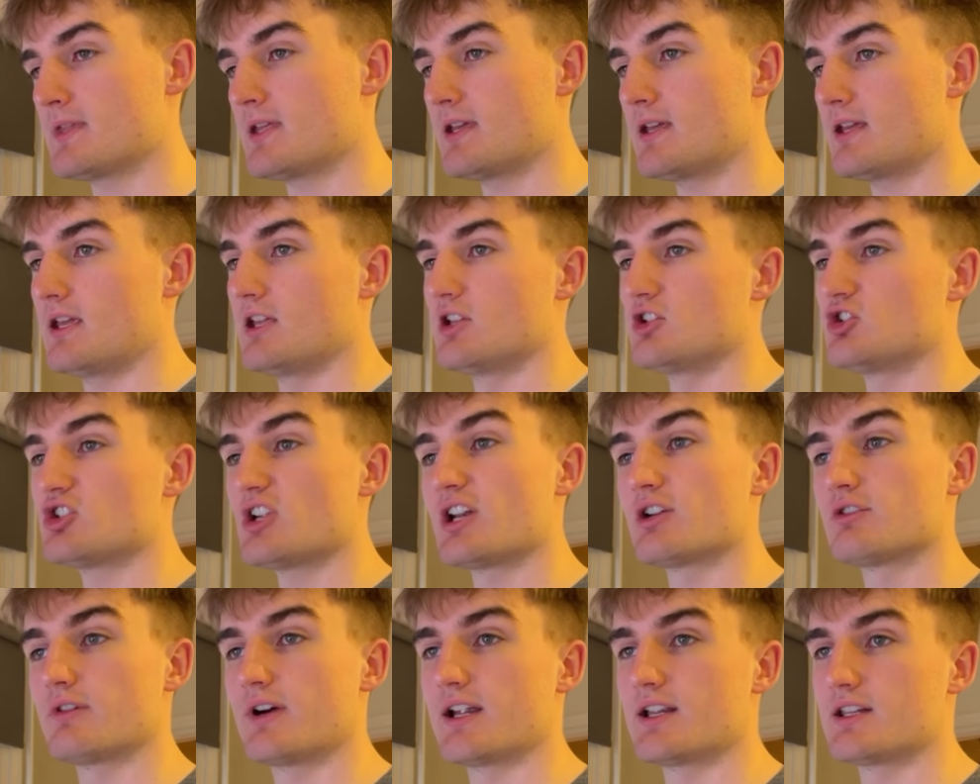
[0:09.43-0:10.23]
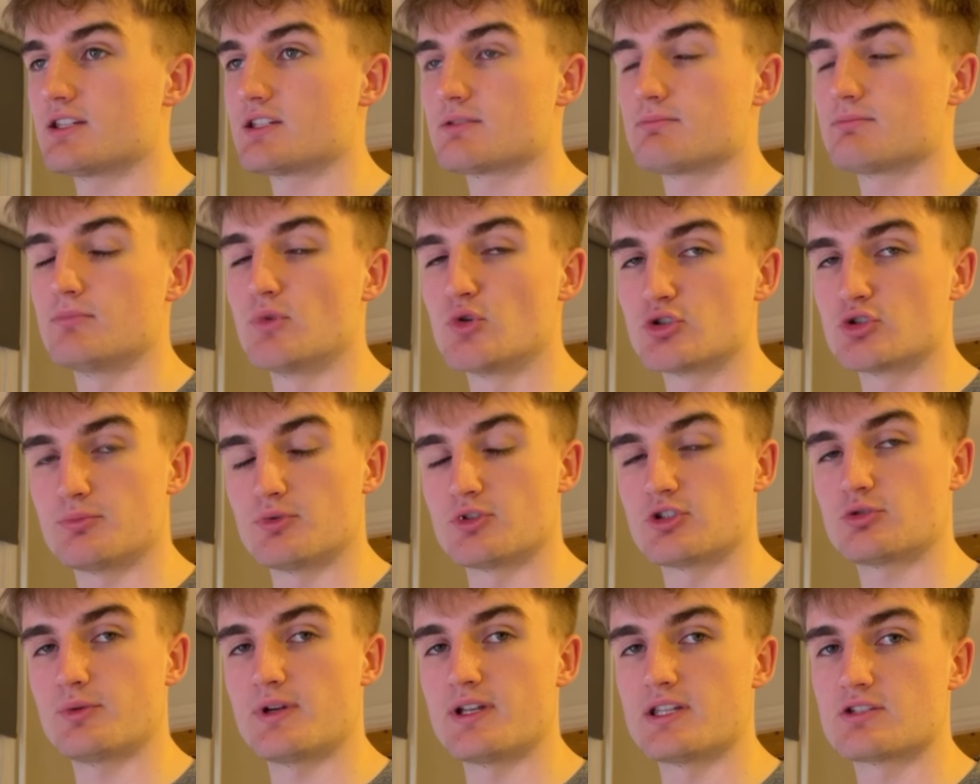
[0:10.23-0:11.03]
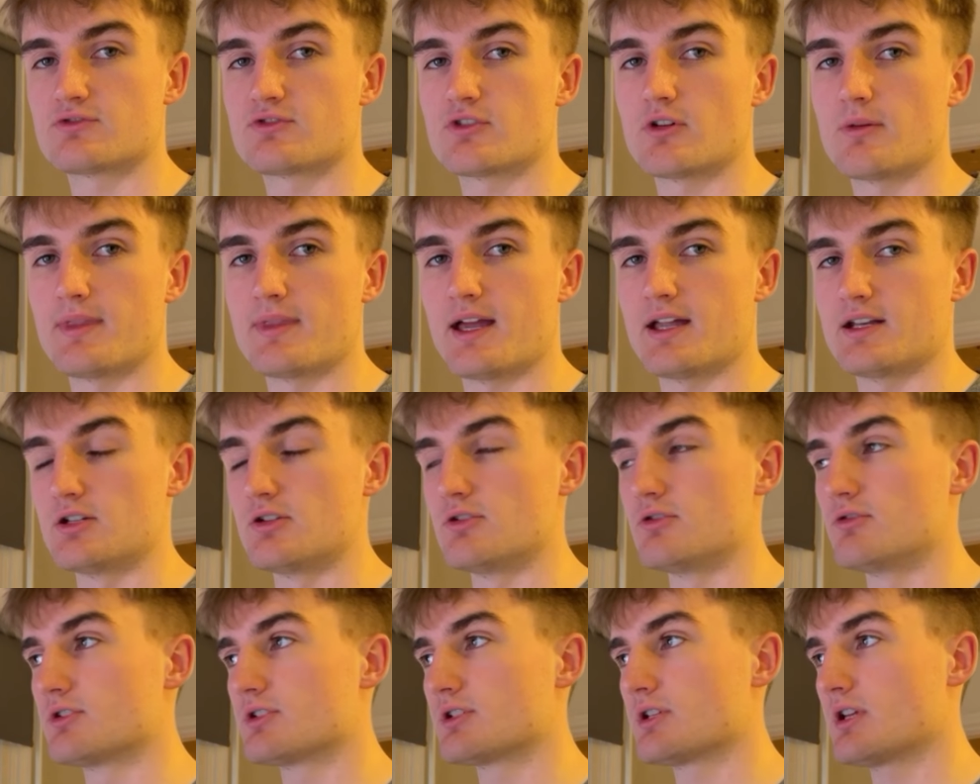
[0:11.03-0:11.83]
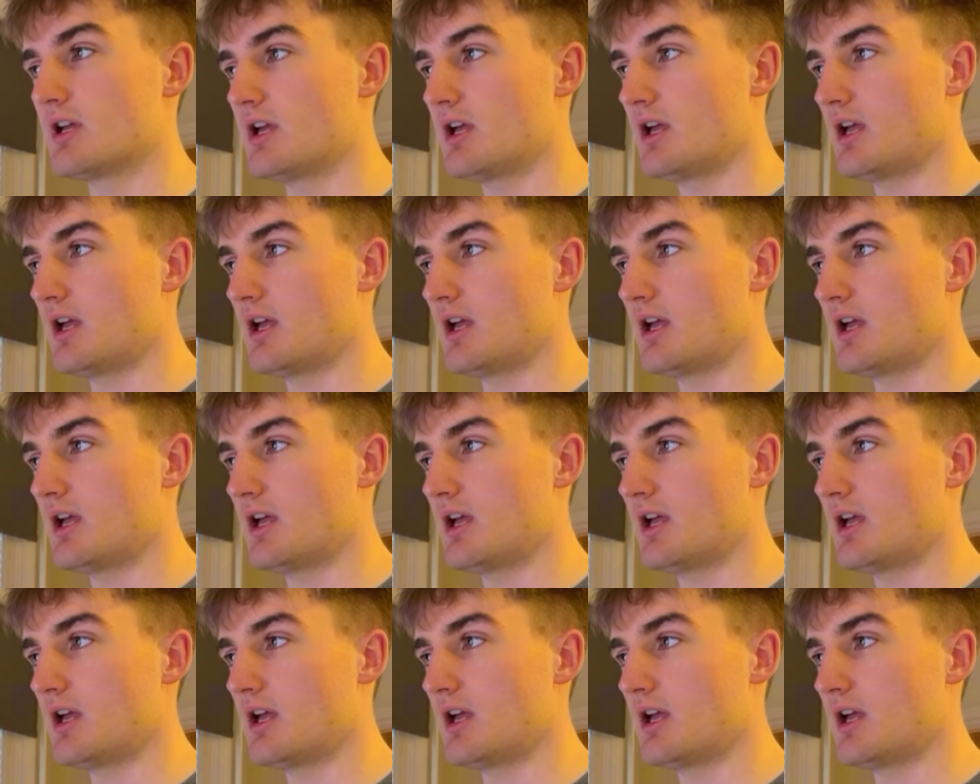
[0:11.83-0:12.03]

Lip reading: It generates multiple tweets from that news,